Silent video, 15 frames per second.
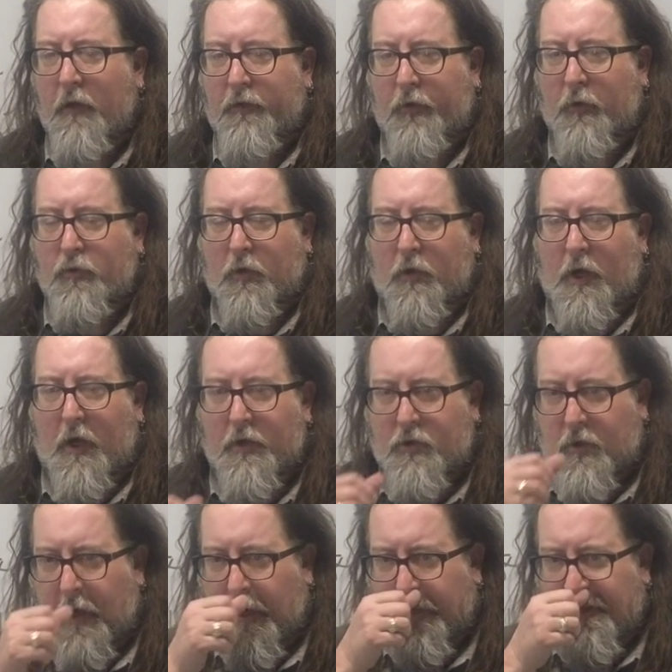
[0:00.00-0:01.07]
social
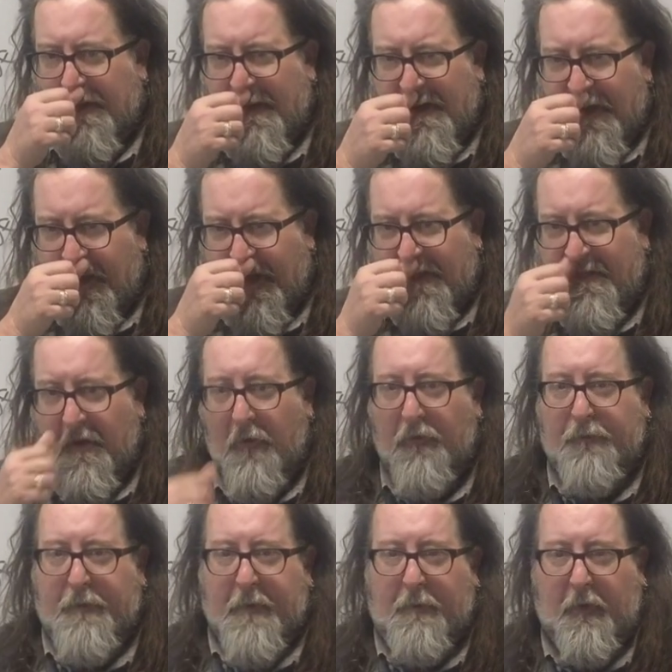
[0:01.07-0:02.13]
contract, and
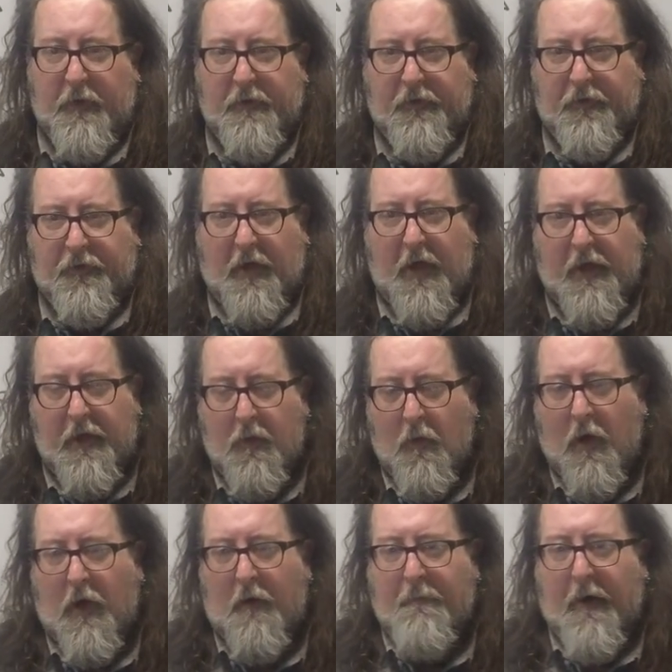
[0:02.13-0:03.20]
those people in society
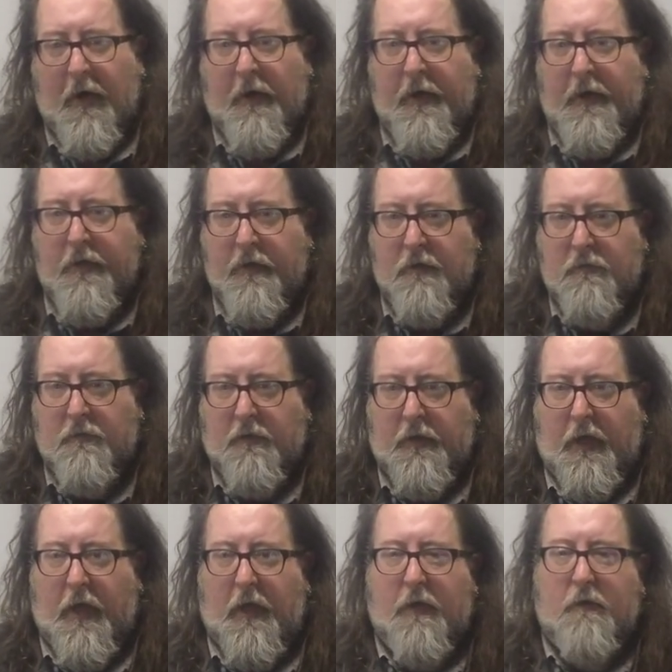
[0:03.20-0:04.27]
who are married,
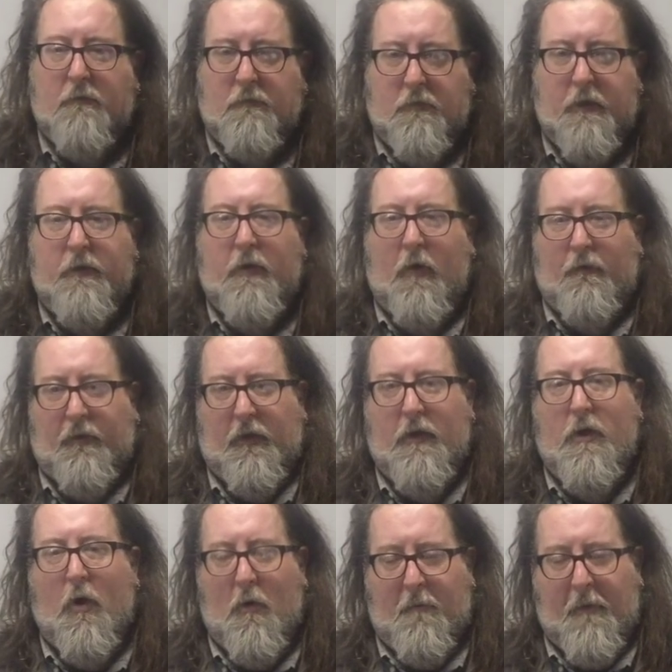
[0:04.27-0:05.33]
again, we
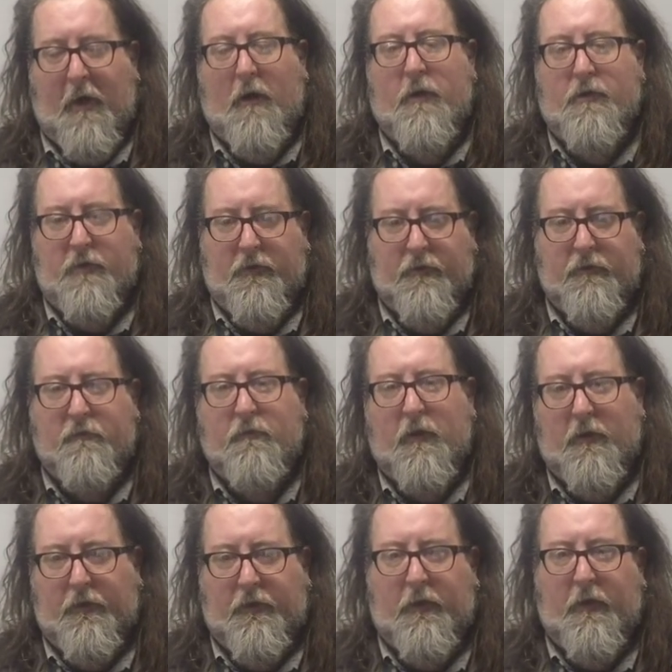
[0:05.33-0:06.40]
definitely know marriage is,
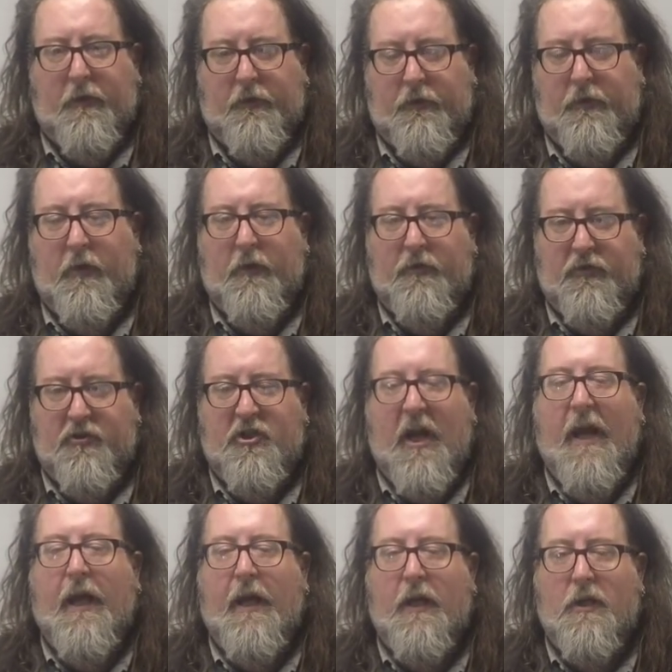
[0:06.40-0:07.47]
is, is, is
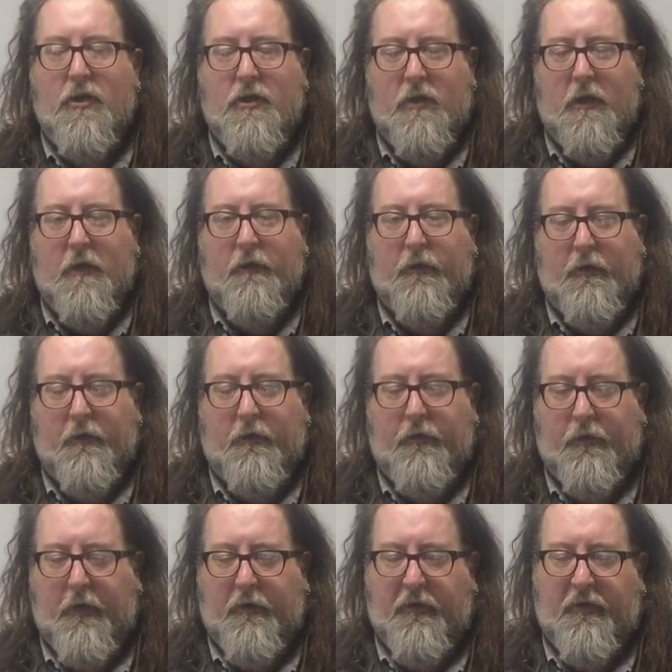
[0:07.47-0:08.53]
changed as
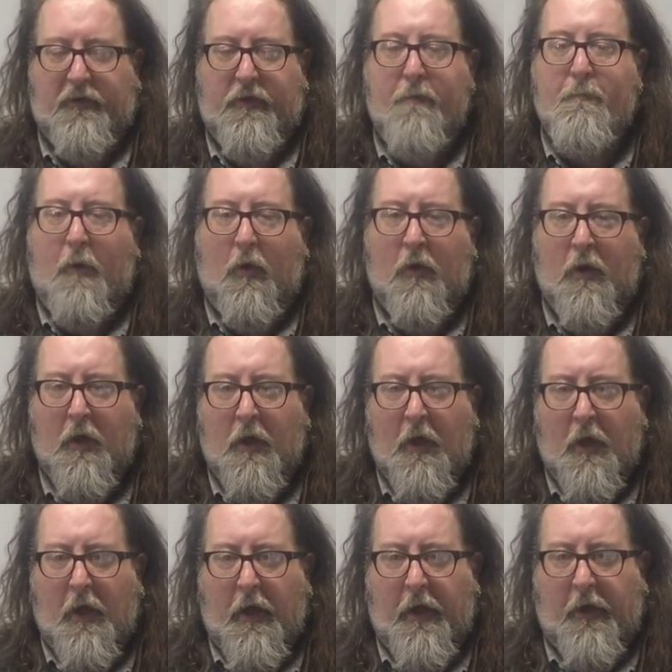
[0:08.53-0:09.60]
a, a symbol
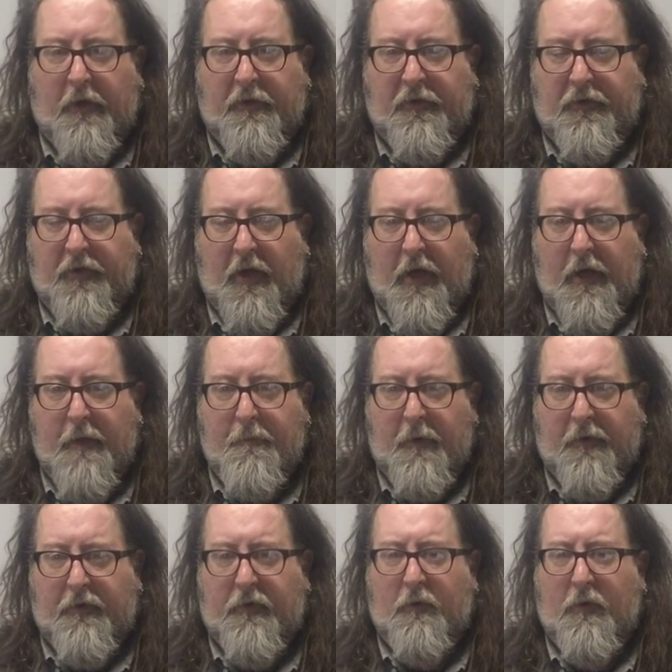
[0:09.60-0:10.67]
in our society,
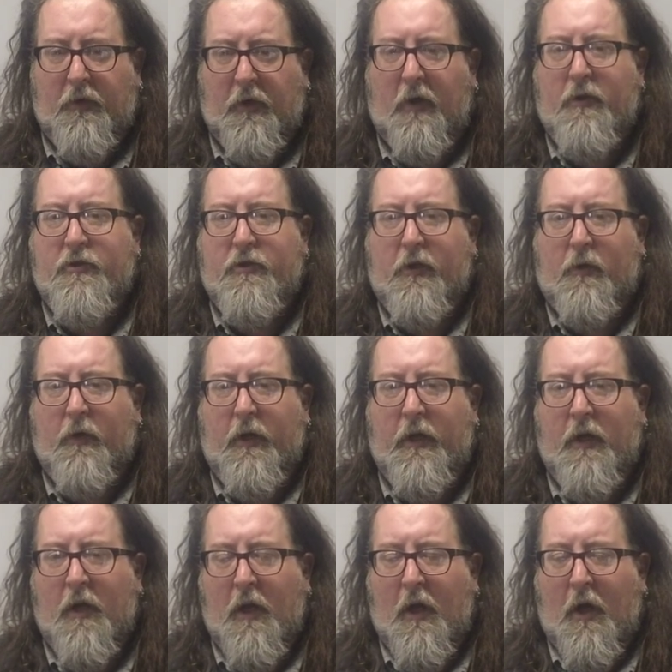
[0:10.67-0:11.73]
but to a large
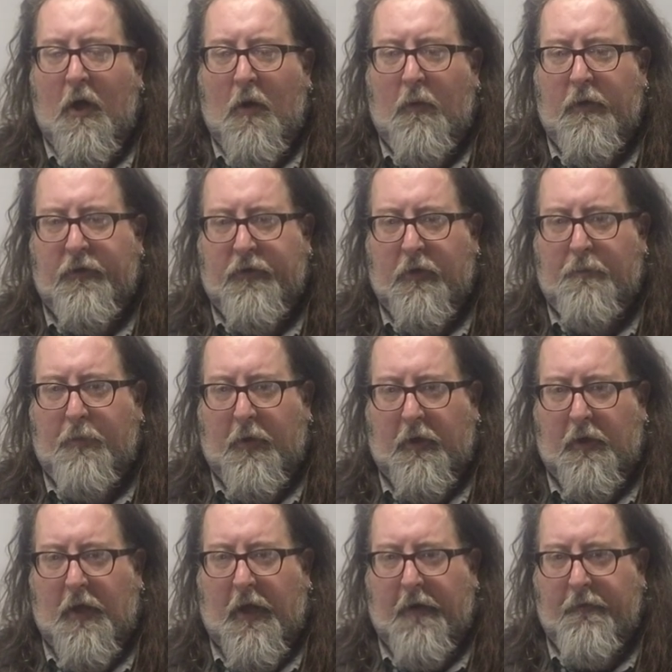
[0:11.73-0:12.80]
degree, we still put
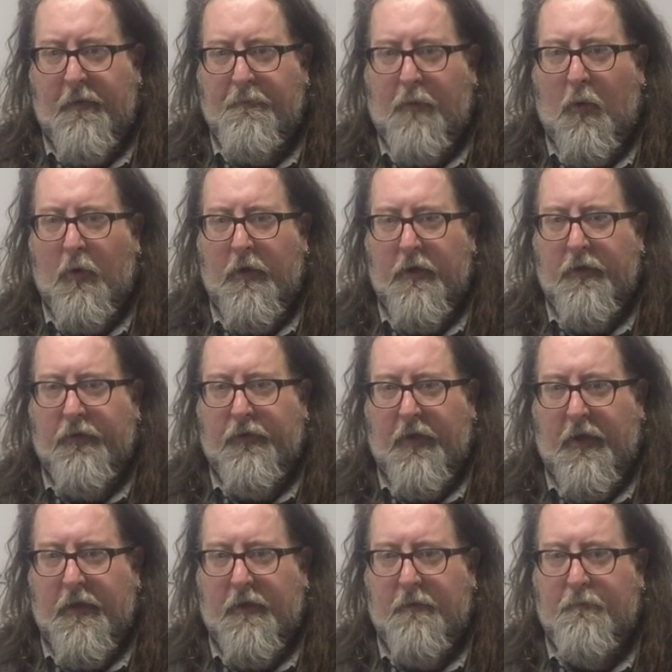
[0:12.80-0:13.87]
a lot of importance
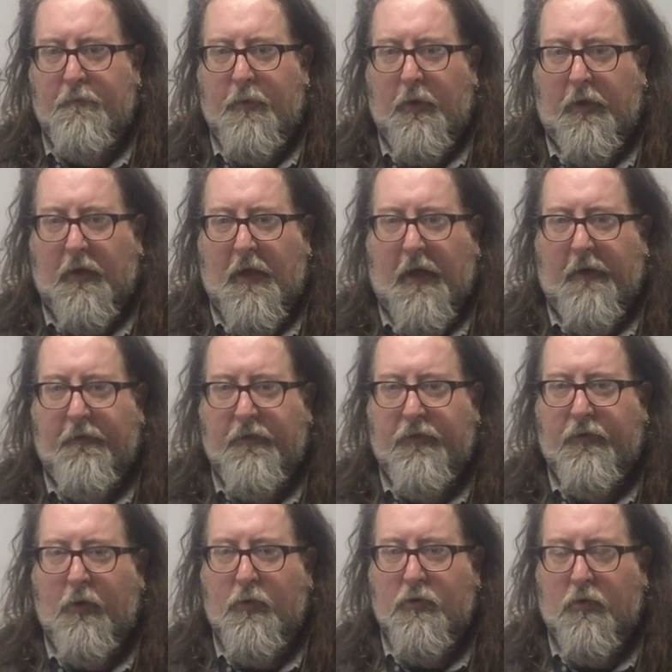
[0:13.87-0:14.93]
and put a lot of
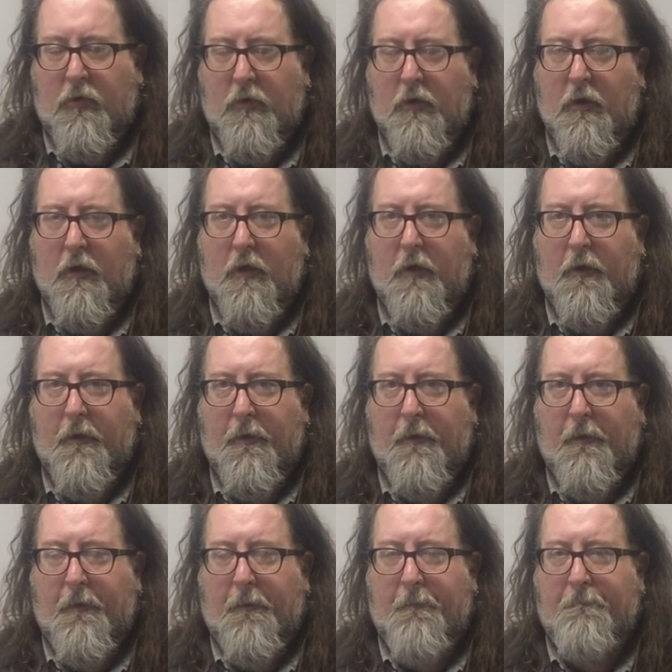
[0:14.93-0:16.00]
social uh,
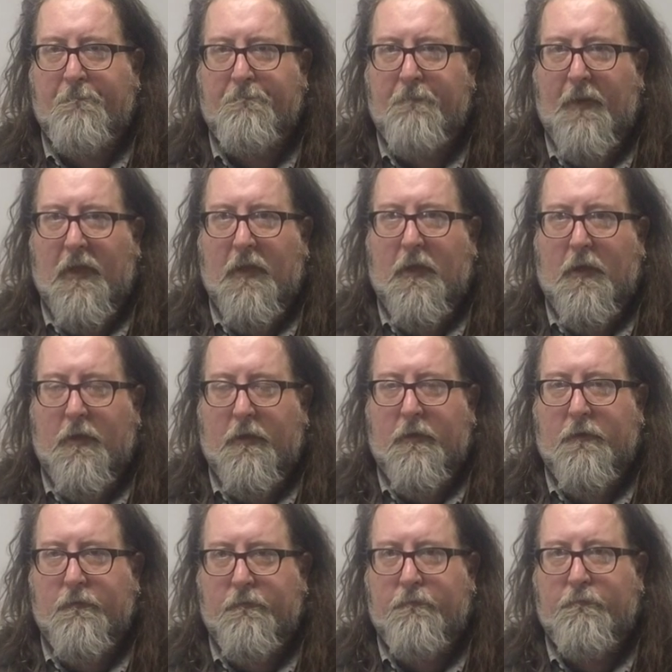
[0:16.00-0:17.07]
uh,
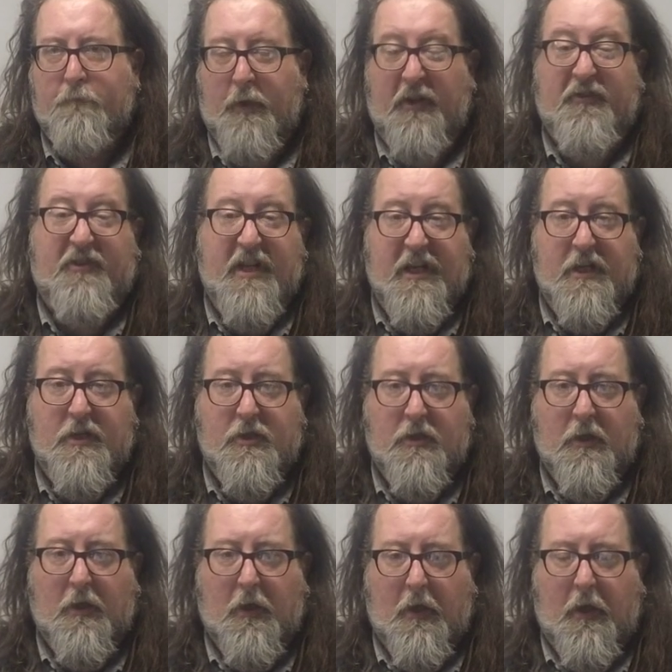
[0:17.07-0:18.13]

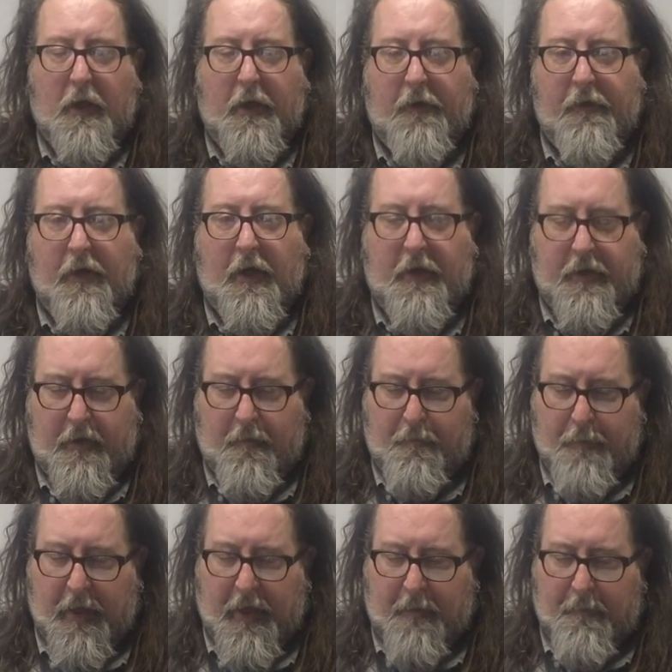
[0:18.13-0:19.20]
prestige and the idea
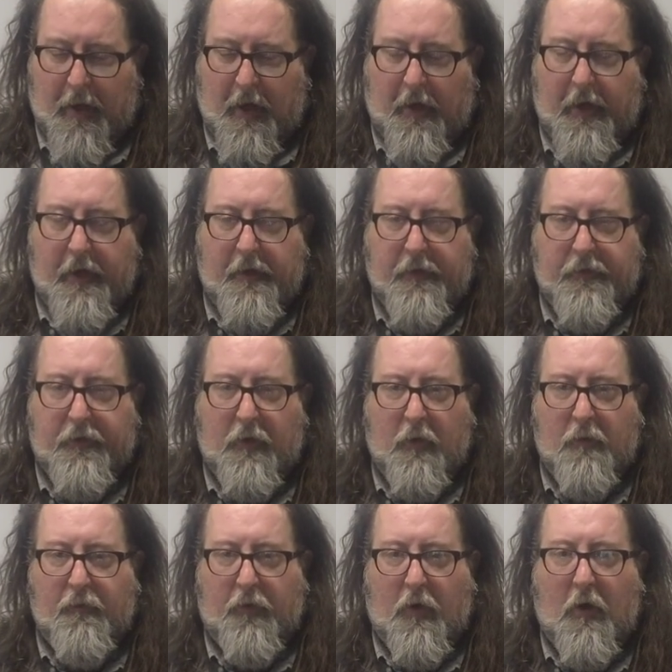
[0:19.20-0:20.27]
of being married.
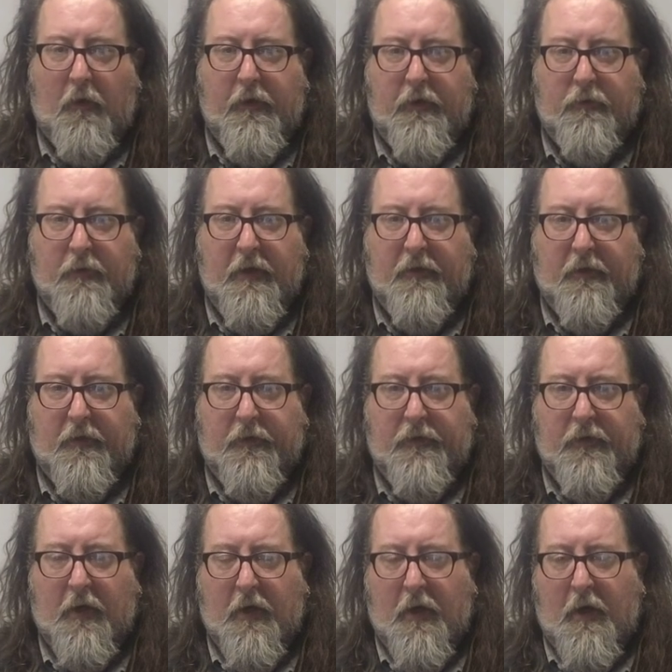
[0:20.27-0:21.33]
So, for all these
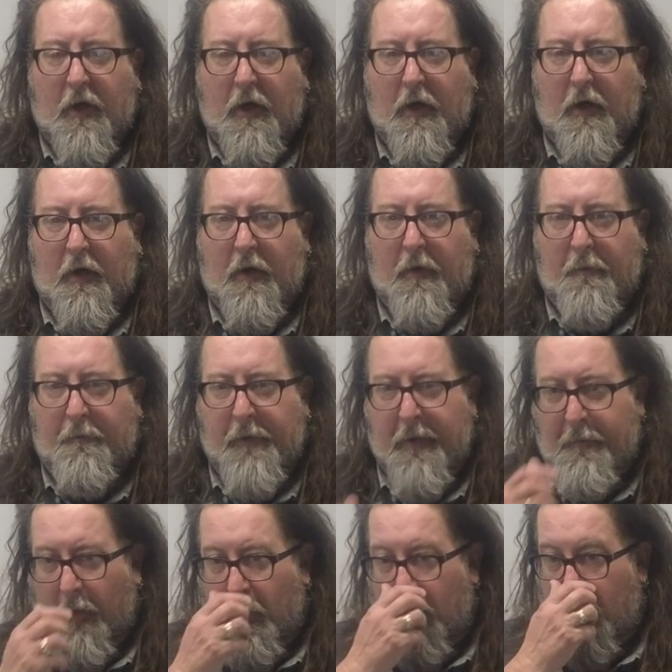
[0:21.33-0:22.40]
reasons, uh,
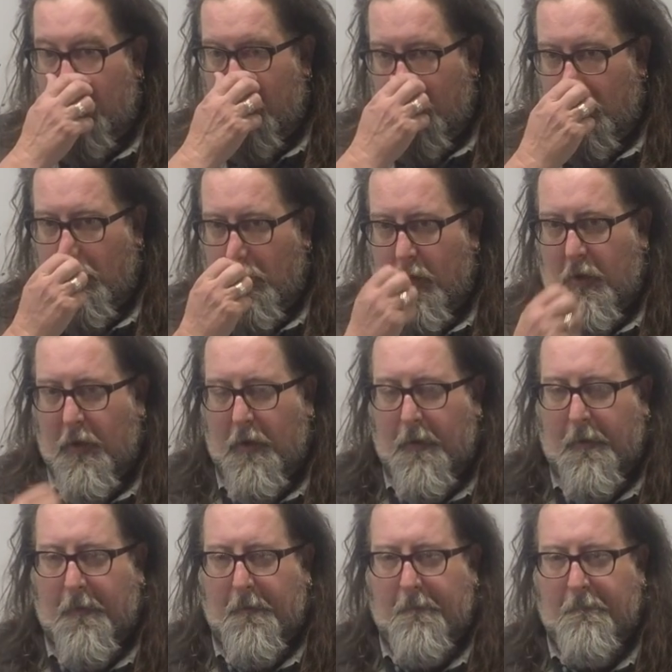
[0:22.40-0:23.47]
people who
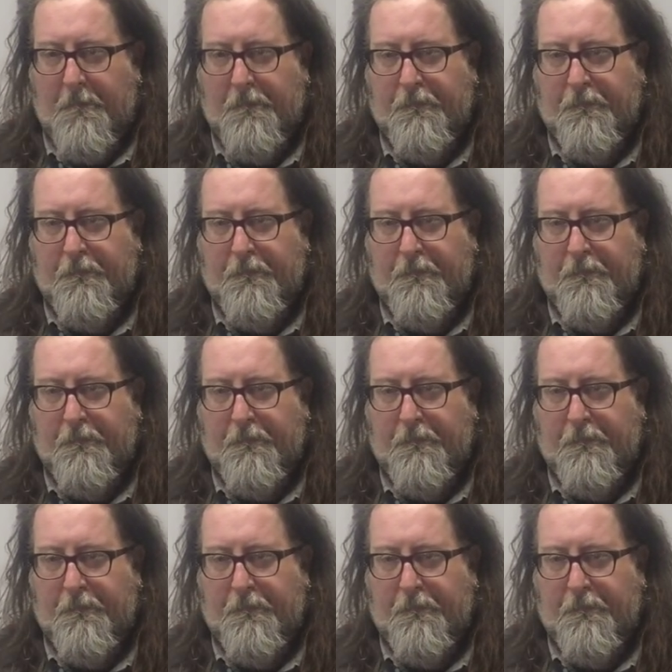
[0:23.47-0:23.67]
um,